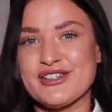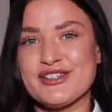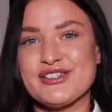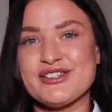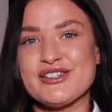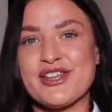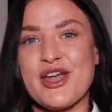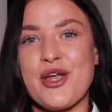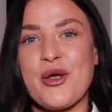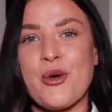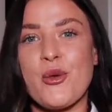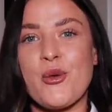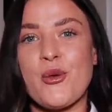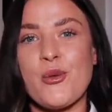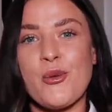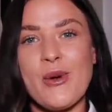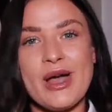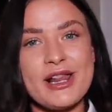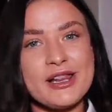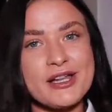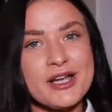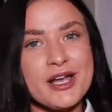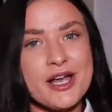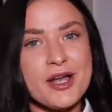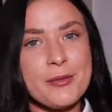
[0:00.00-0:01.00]
So
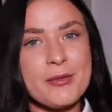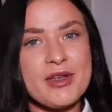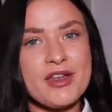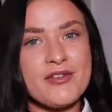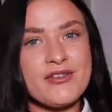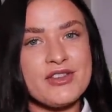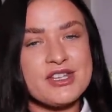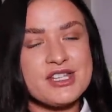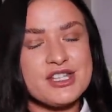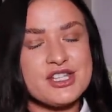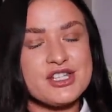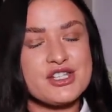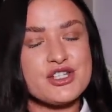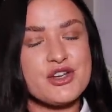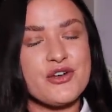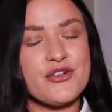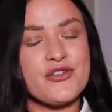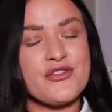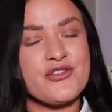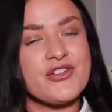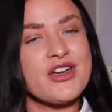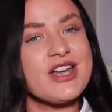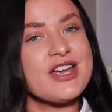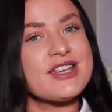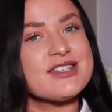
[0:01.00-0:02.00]
welcome if this is your
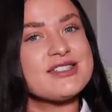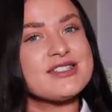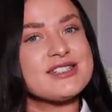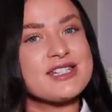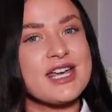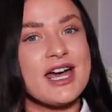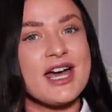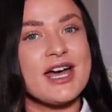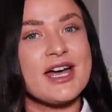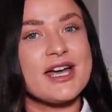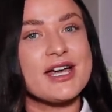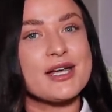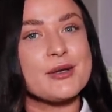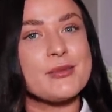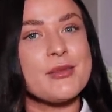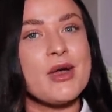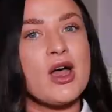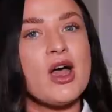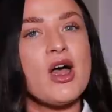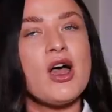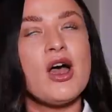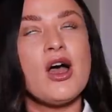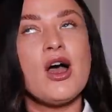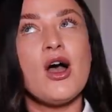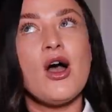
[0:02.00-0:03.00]
first time
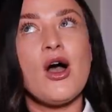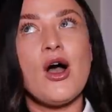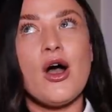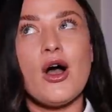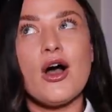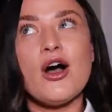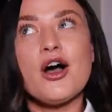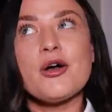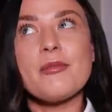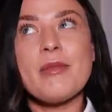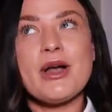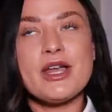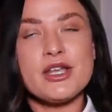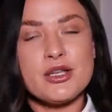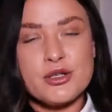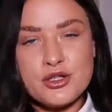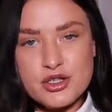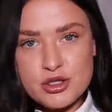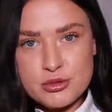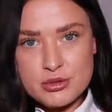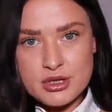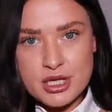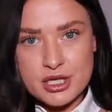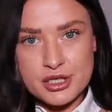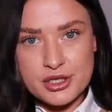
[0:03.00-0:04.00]
on my
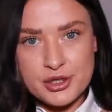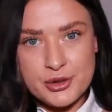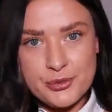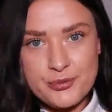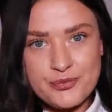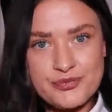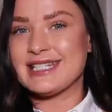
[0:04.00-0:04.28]
YouTube channel.